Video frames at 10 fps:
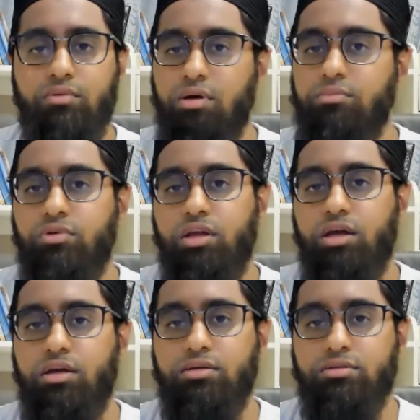what
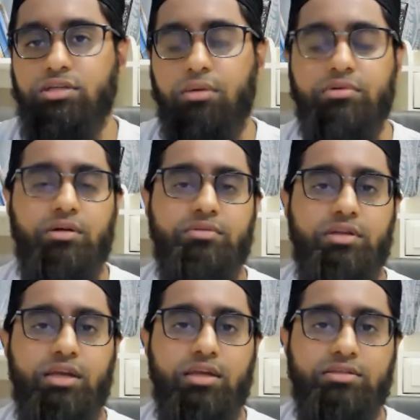Maulana Jami
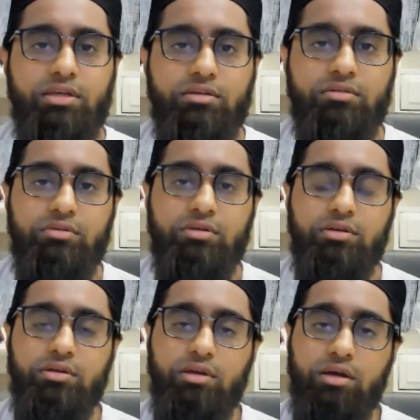Rahmatullah had said.
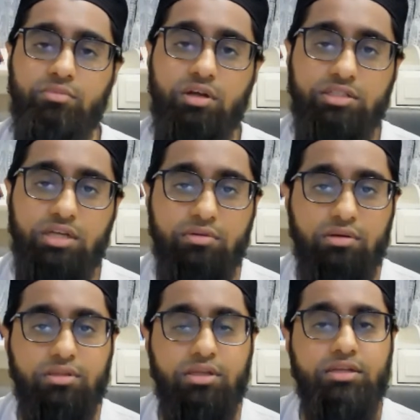Maulana Jami
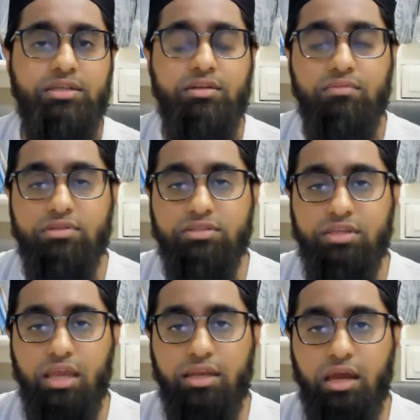Rahmatullah didn't even
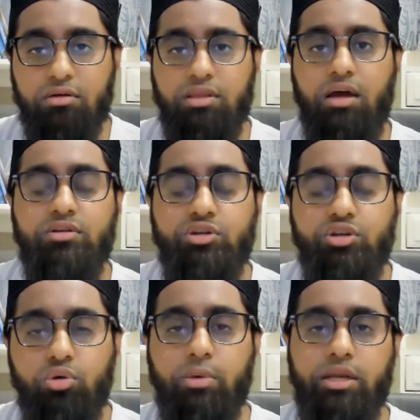say it out loud.
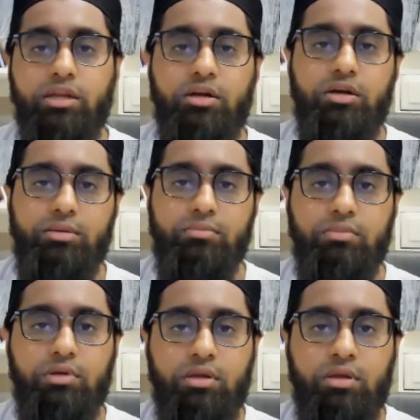Nobody heard
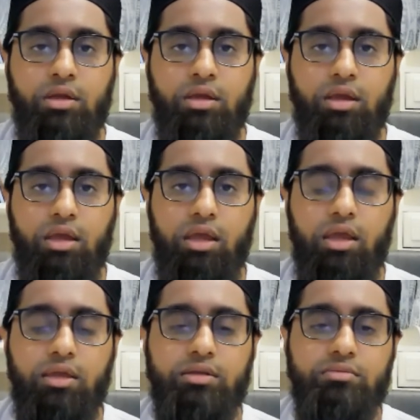him.
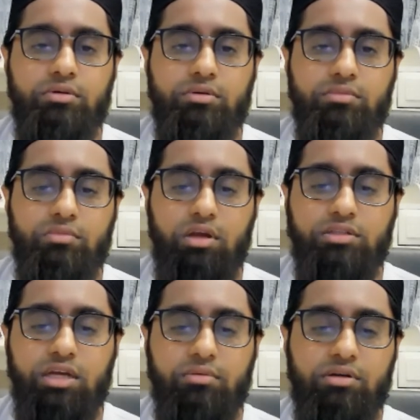And
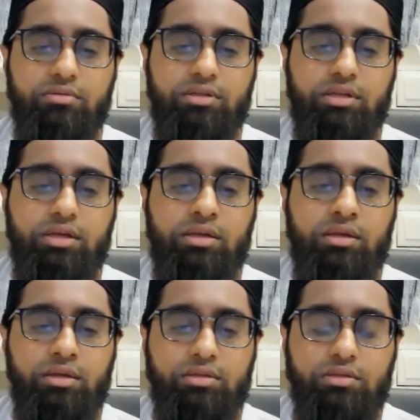Maulana Jami Rahmatullah,
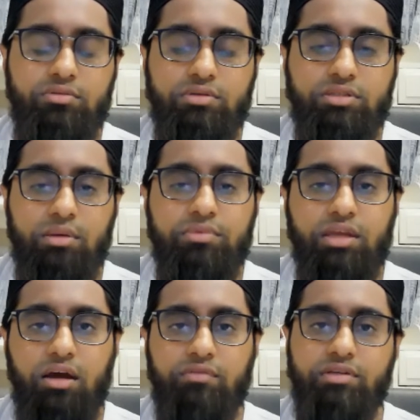this was
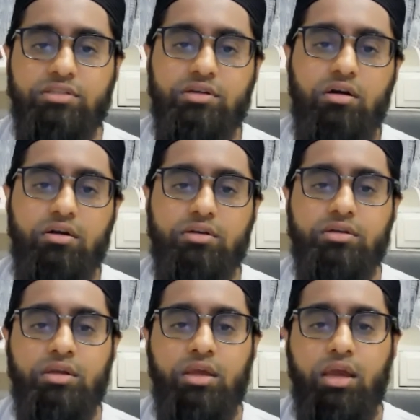something of his
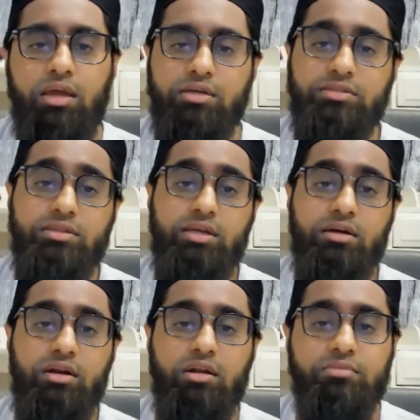heart. Hazrat
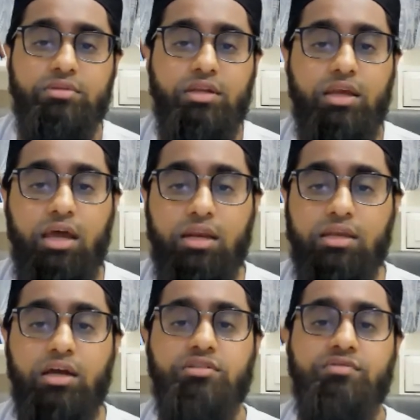Ihrar Rahmatullah
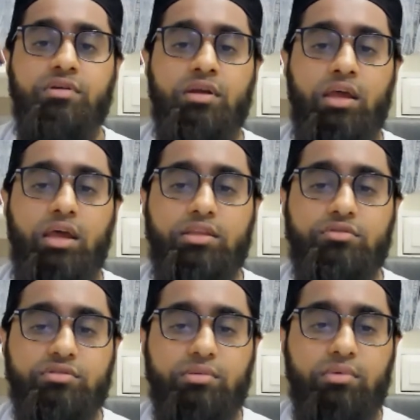had kashf, and
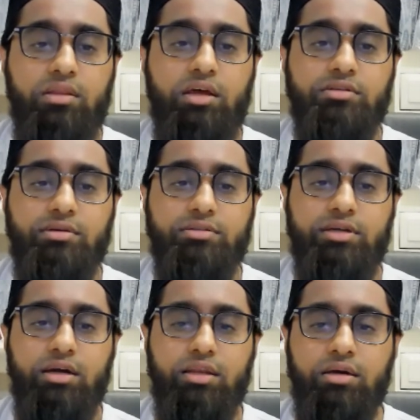this was from Allah
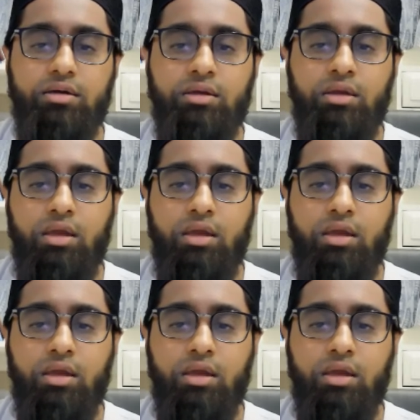subhanahu wa ta'ala.